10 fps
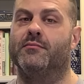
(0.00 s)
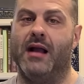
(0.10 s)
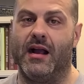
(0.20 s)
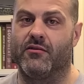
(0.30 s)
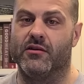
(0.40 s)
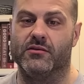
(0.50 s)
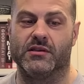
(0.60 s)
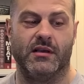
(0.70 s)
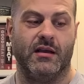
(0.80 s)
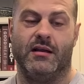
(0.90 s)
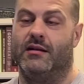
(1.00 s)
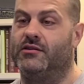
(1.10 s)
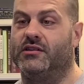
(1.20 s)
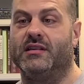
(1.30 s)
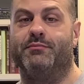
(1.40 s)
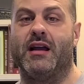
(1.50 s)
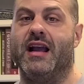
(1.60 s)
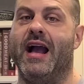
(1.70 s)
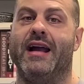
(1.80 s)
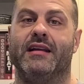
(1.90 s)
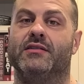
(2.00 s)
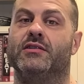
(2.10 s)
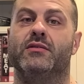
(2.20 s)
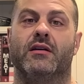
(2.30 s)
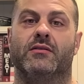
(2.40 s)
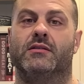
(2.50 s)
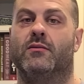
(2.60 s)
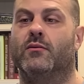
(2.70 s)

macros just by adding to those,